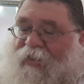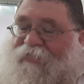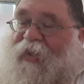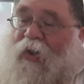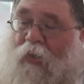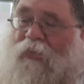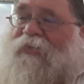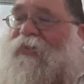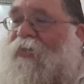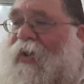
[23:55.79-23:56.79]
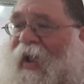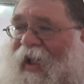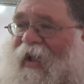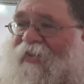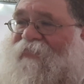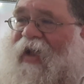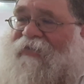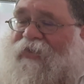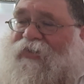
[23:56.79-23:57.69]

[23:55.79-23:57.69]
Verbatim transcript: They also have, as a